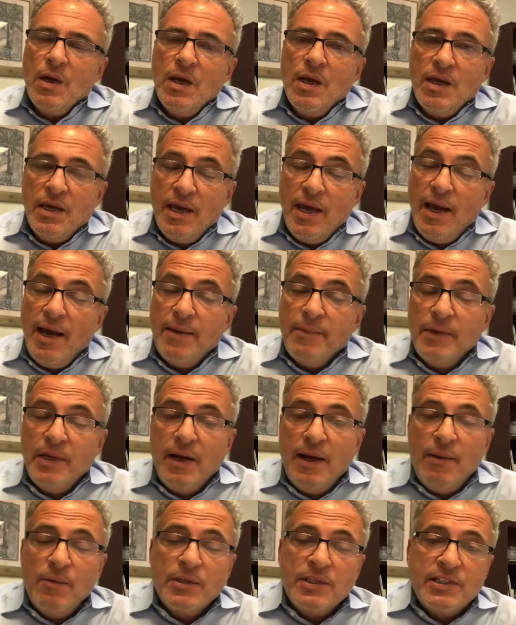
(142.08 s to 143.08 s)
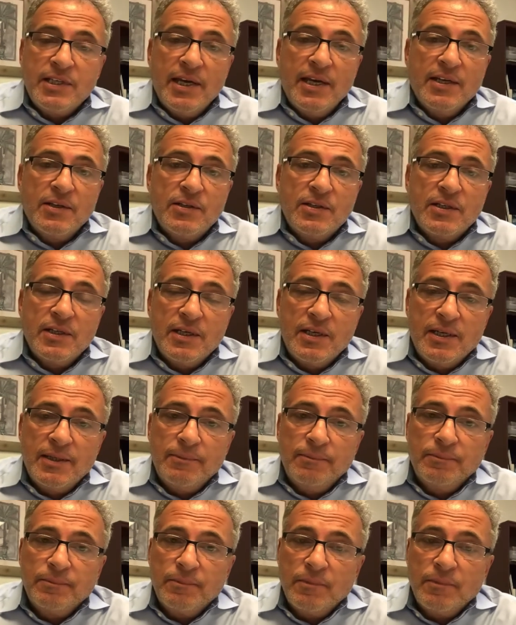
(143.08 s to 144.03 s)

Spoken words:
Yeah, I mean, I would say it's a